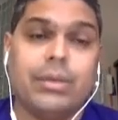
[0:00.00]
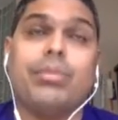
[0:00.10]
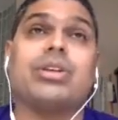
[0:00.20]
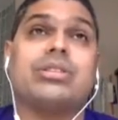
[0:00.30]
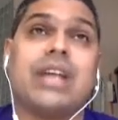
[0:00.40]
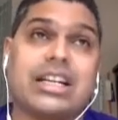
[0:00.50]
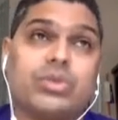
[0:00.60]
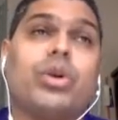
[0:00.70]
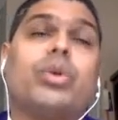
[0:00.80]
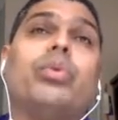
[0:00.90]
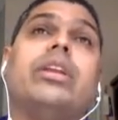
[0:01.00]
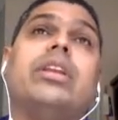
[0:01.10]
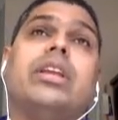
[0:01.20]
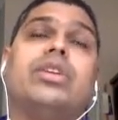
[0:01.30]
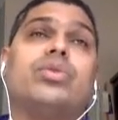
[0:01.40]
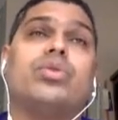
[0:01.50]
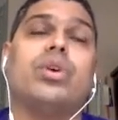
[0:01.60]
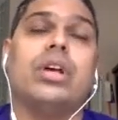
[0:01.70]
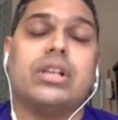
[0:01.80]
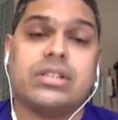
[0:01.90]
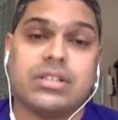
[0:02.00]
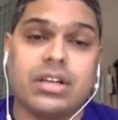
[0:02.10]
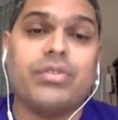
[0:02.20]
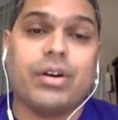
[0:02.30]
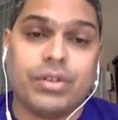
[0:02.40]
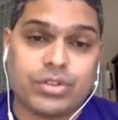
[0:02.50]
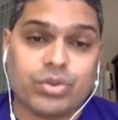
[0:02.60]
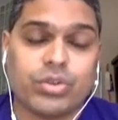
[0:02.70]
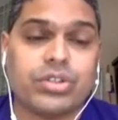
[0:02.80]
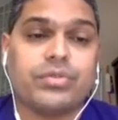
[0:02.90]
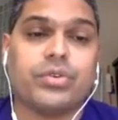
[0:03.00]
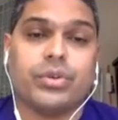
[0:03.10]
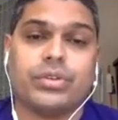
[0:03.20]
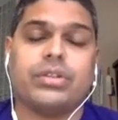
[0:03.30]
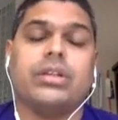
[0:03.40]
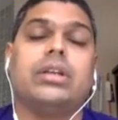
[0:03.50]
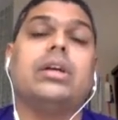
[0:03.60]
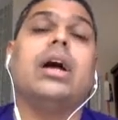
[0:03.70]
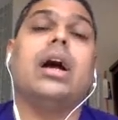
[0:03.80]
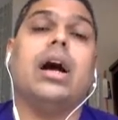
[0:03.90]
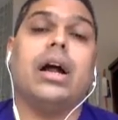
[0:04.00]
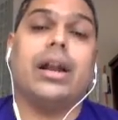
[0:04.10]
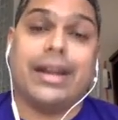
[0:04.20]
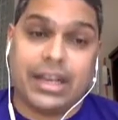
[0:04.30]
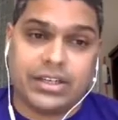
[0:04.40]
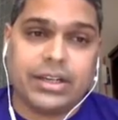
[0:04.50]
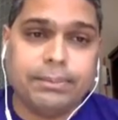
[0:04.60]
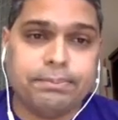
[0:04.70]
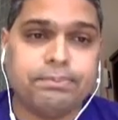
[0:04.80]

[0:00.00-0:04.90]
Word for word: because that's what we need to serve our source of truth uh, data.